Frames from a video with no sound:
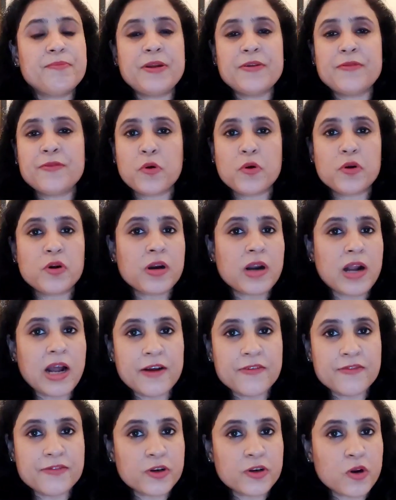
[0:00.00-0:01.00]
before or
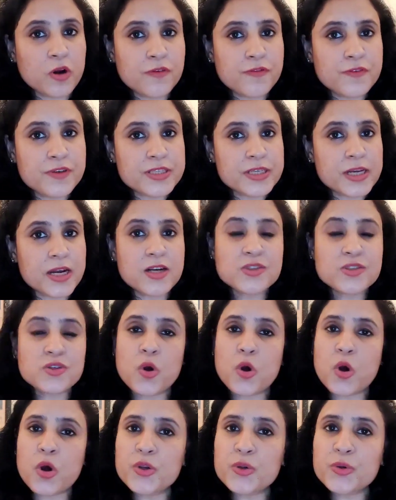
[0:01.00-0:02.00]
after office hours,
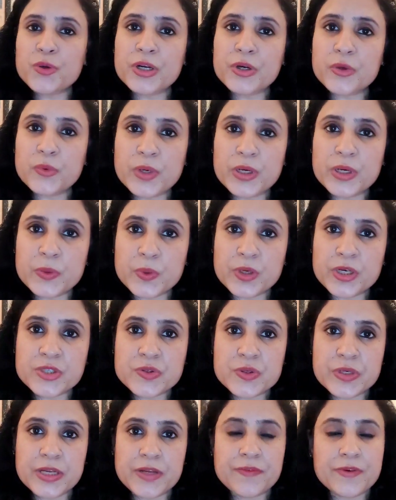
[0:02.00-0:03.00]
or you can do it
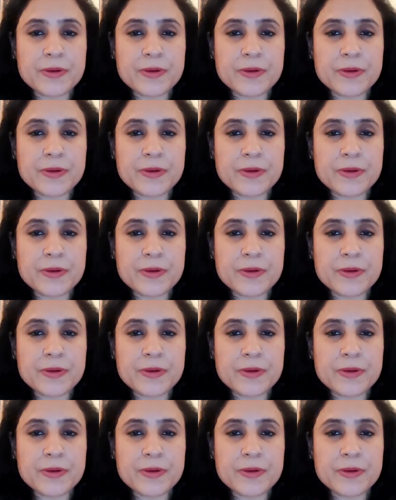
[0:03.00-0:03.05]
virtually